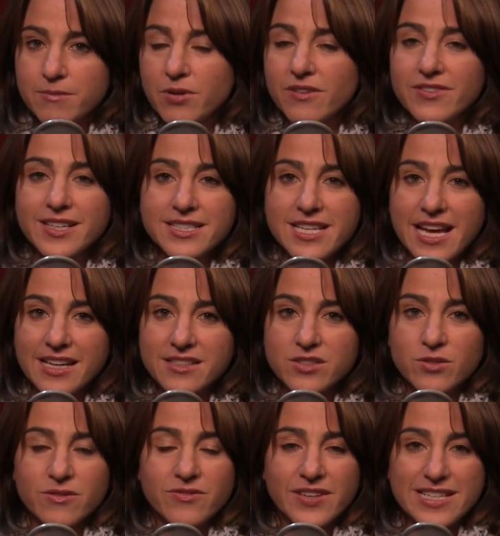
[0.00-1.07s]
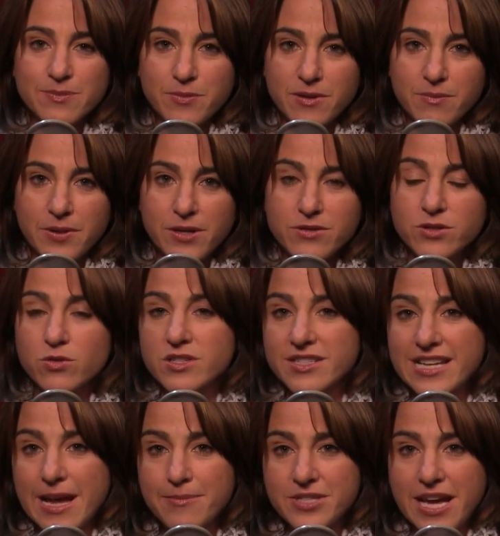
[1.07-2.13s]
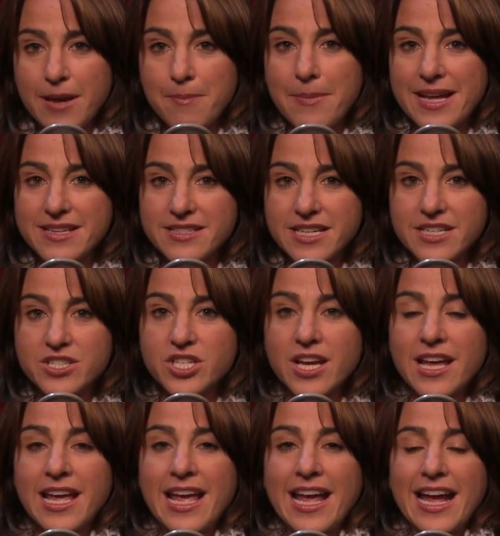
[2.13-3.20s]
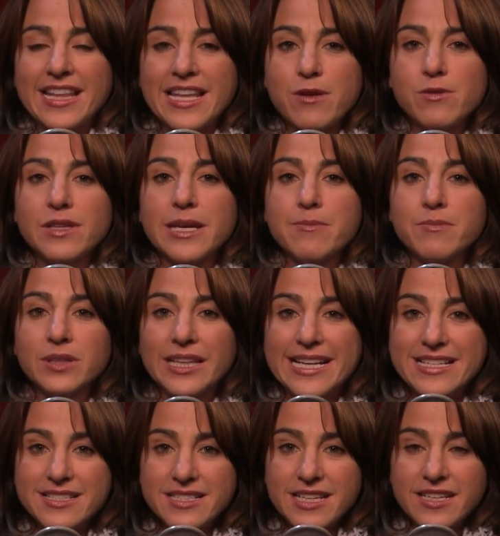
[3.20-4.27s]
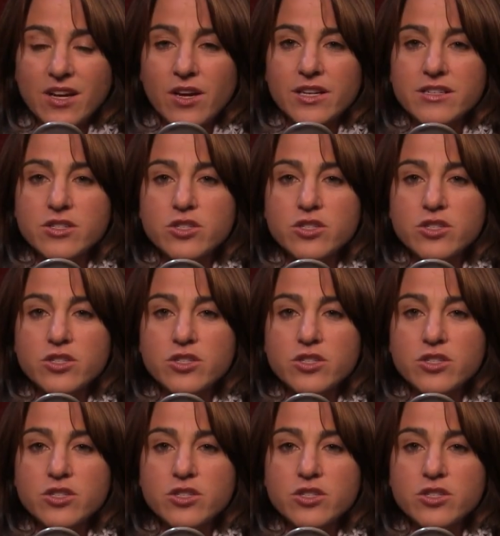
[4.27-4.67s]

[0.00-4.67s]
perfect text, or Facebook post, or Snapchat message, and they will emblazon it on a